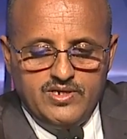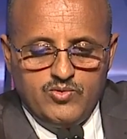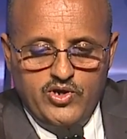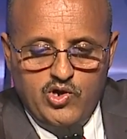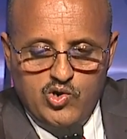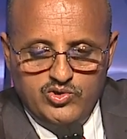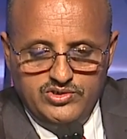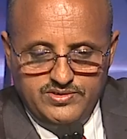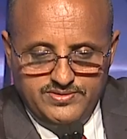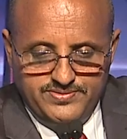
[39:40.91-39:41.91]
we
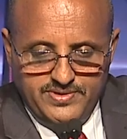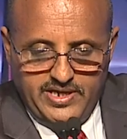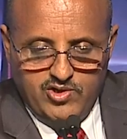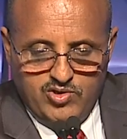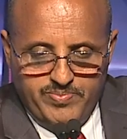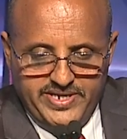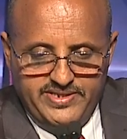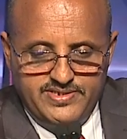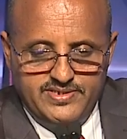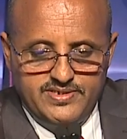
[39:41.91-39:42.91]
own and
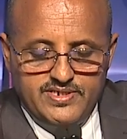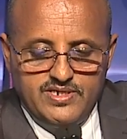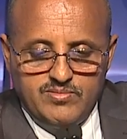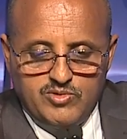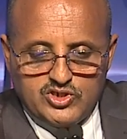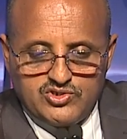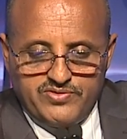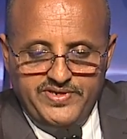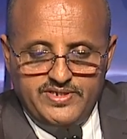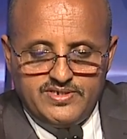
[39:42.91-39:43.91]
operate most
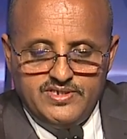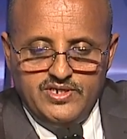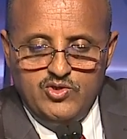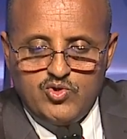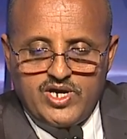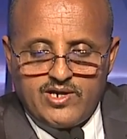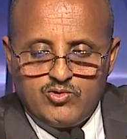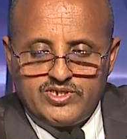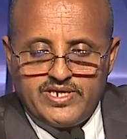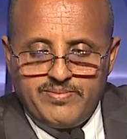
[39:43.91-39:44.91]
of it. New
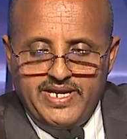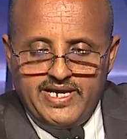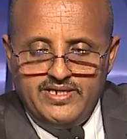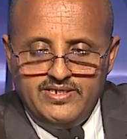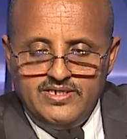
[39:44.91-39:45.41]
cargo terminal